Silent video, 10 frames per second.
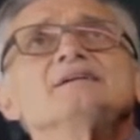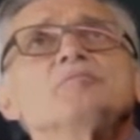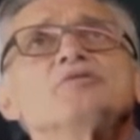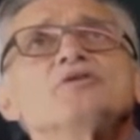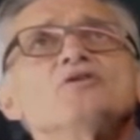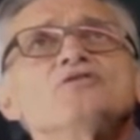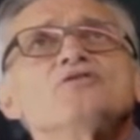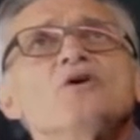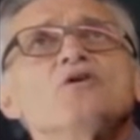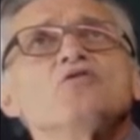proof
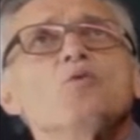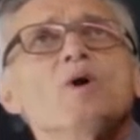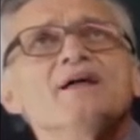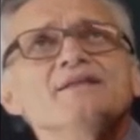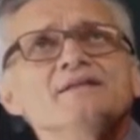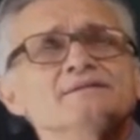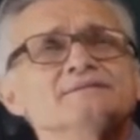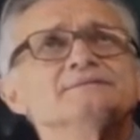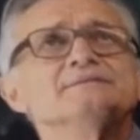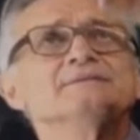of one,
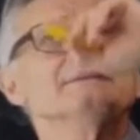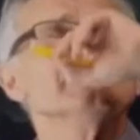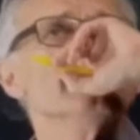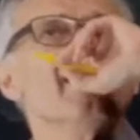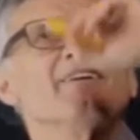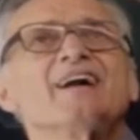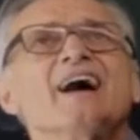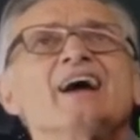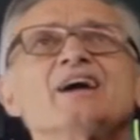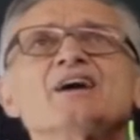
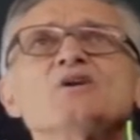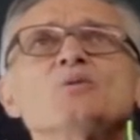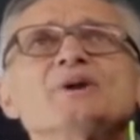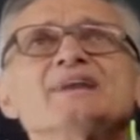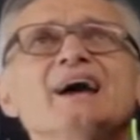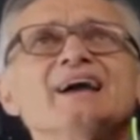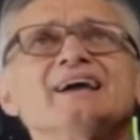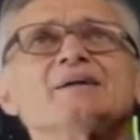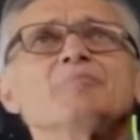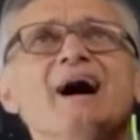okay, we take
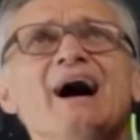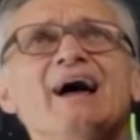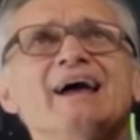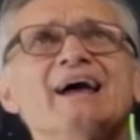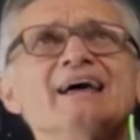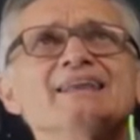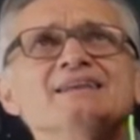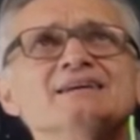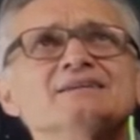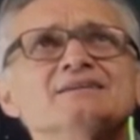a pi
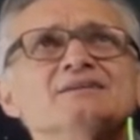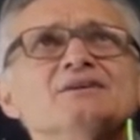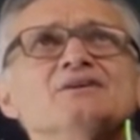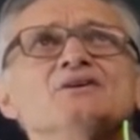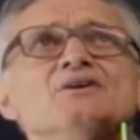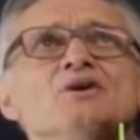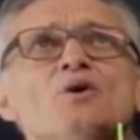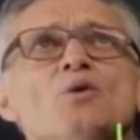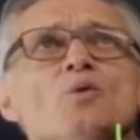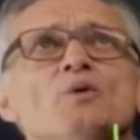n,
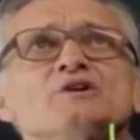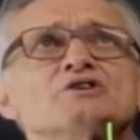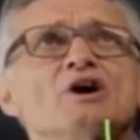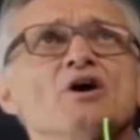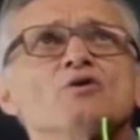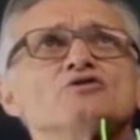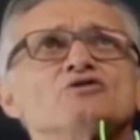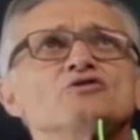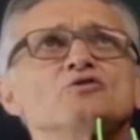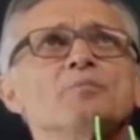which goes
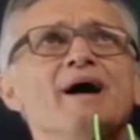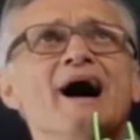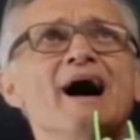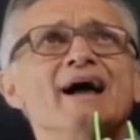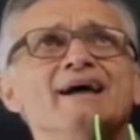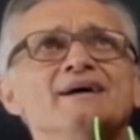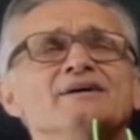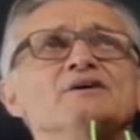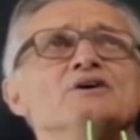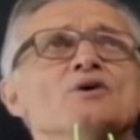to pi
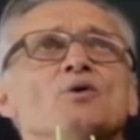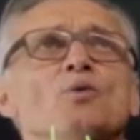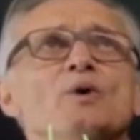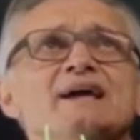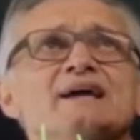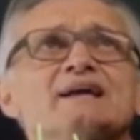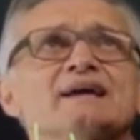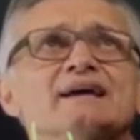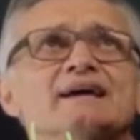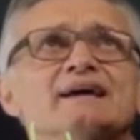weakly